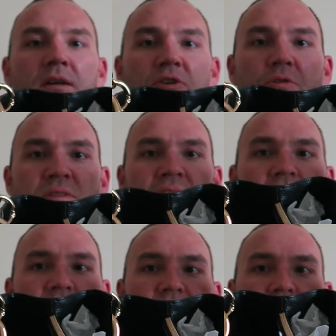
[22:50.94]
Golden
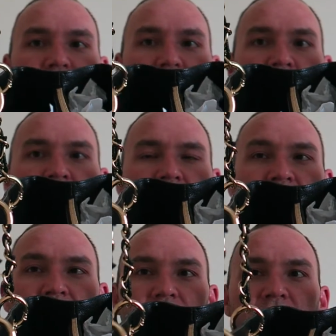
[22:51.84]
hardware
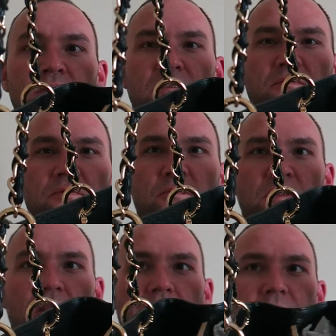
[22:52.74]
with the
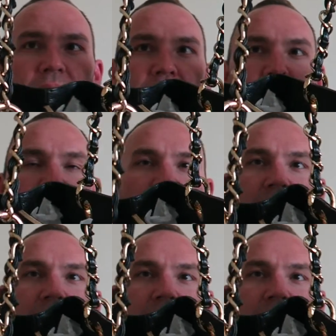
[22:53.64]
interwoven leather